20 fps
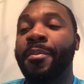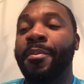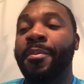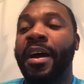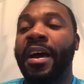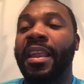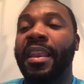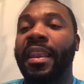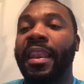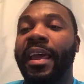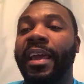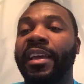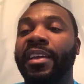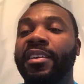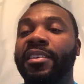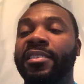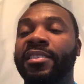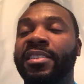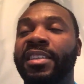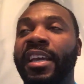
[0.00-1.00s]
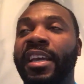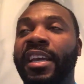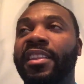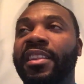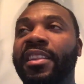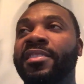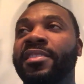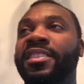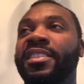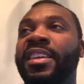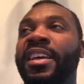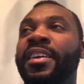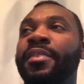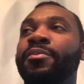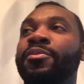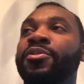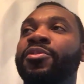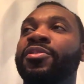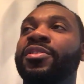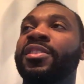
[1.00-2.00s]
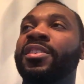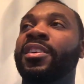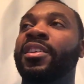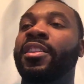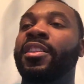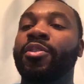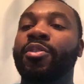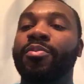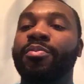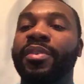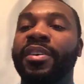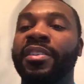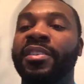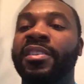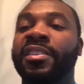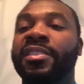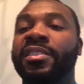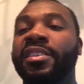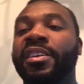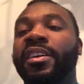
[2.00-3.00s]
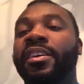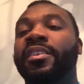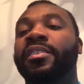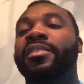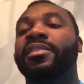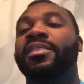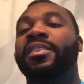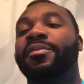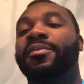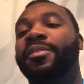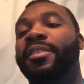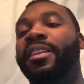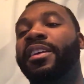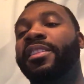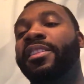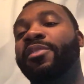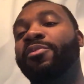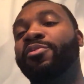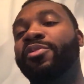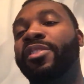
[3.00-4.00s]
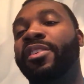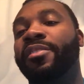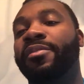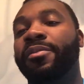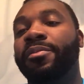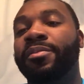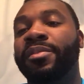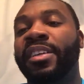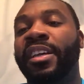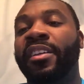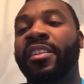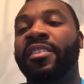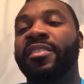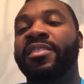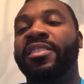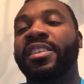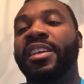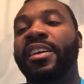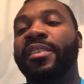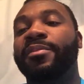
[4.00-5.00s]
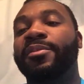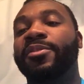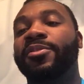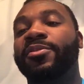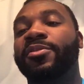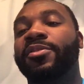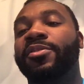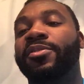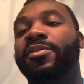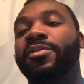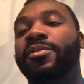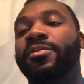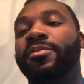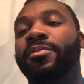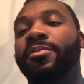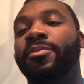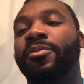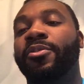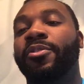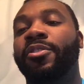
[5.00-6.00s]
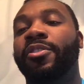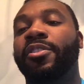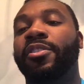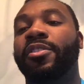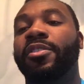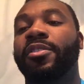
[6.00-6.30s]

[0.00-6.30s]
I like Jalen Samuels a little bit this game because I feel like they will give him Jalen Samuels more.